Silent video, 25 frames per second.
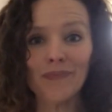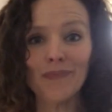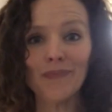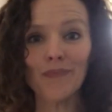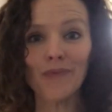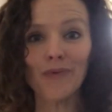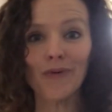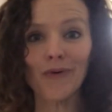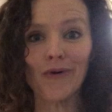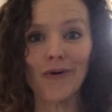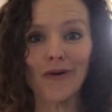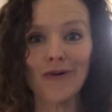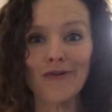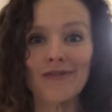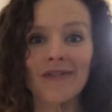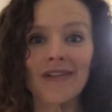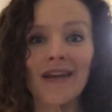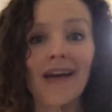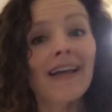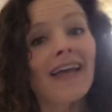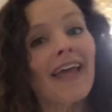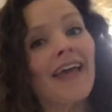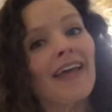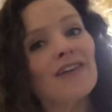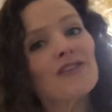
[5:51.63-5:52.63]
pruners.
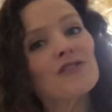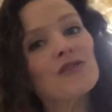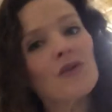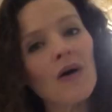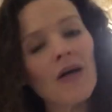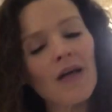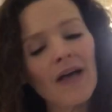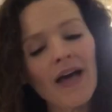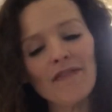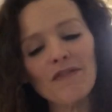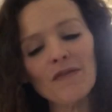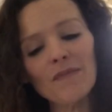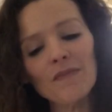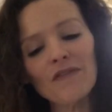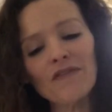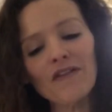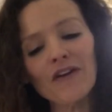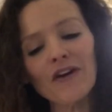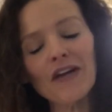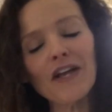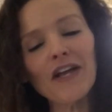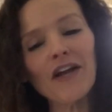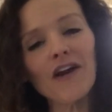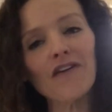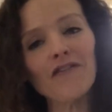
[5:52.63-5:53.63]
Again, so I'll have to be
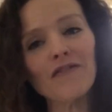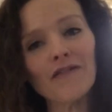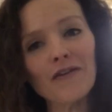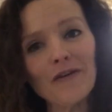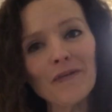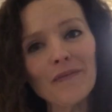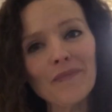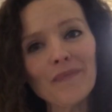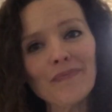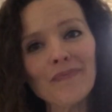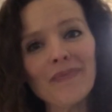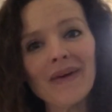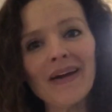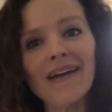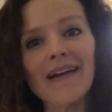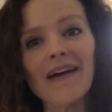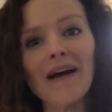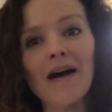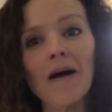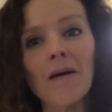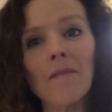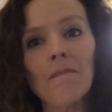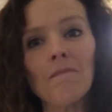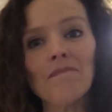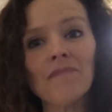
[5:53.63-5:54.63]
very careful. But
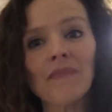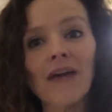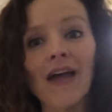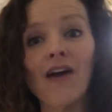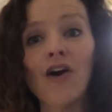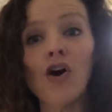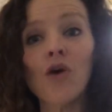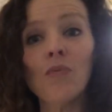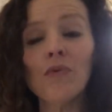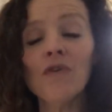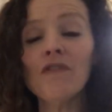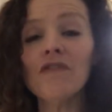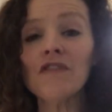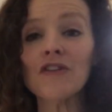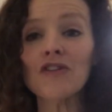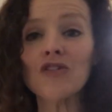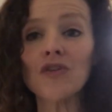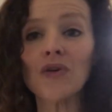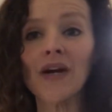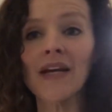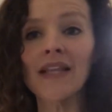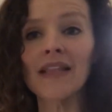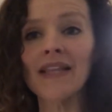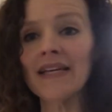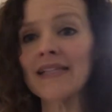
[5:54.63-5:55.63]
I hope you've
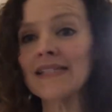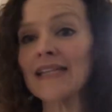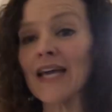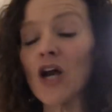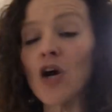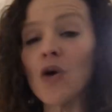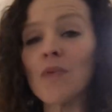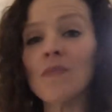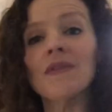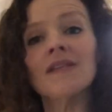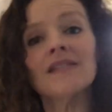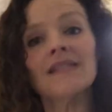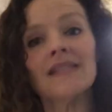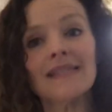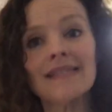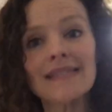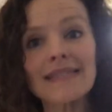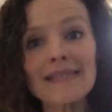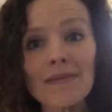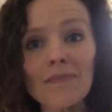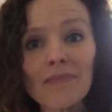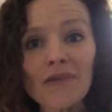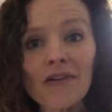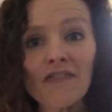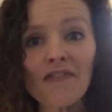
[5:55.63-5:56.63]
enjoyed this. I hope this has
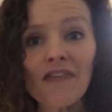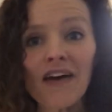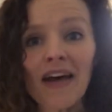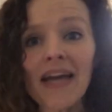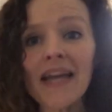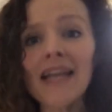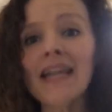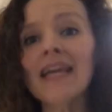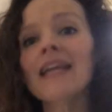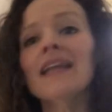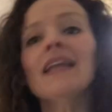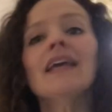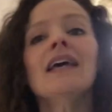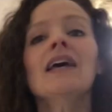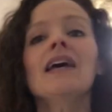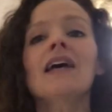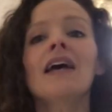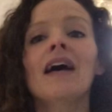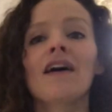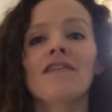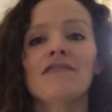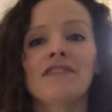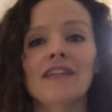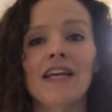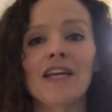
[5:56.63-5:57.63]
simplified it.
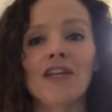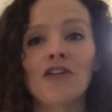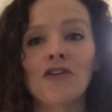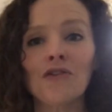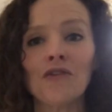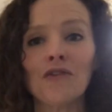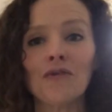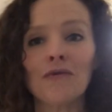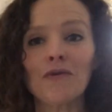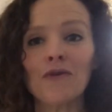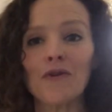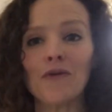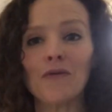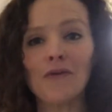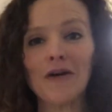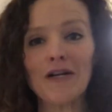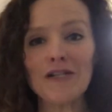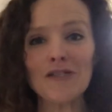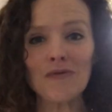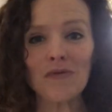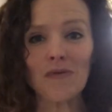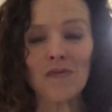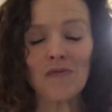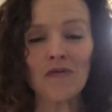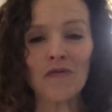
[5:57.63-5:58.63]
I've taken you through the rust
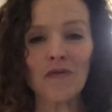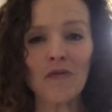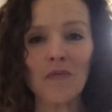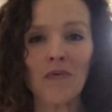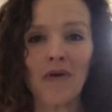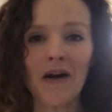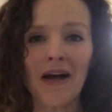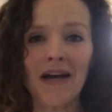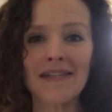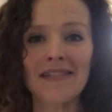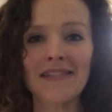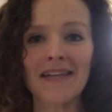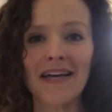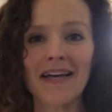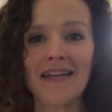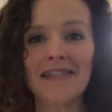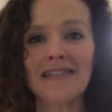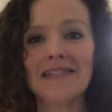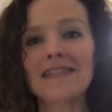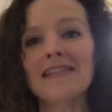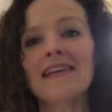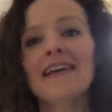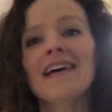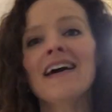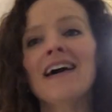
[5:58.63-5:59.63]
removal
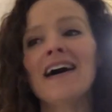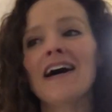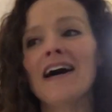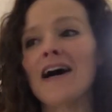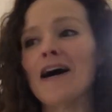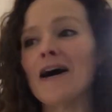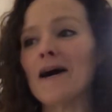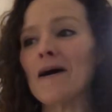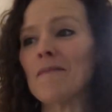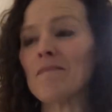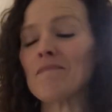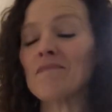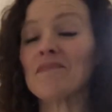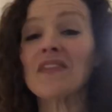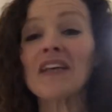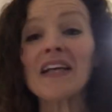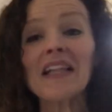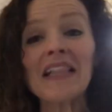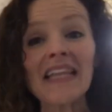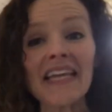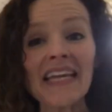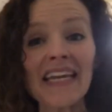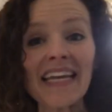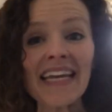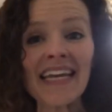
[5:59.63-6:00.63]
process,
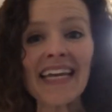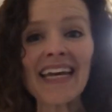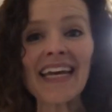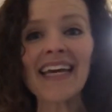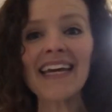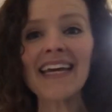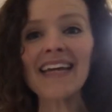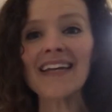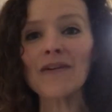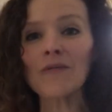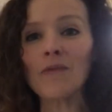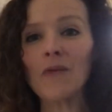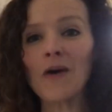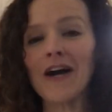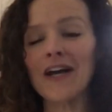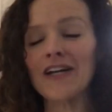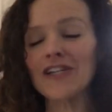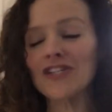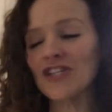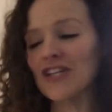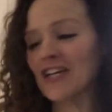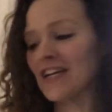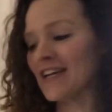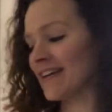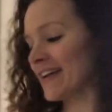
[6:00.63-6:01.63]
cleaning it,
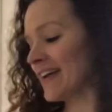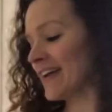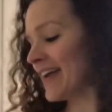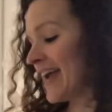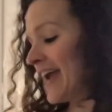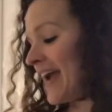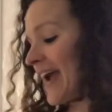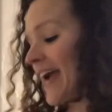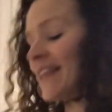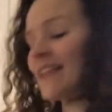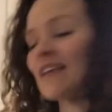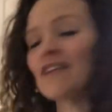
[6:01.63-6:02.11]
washing, and then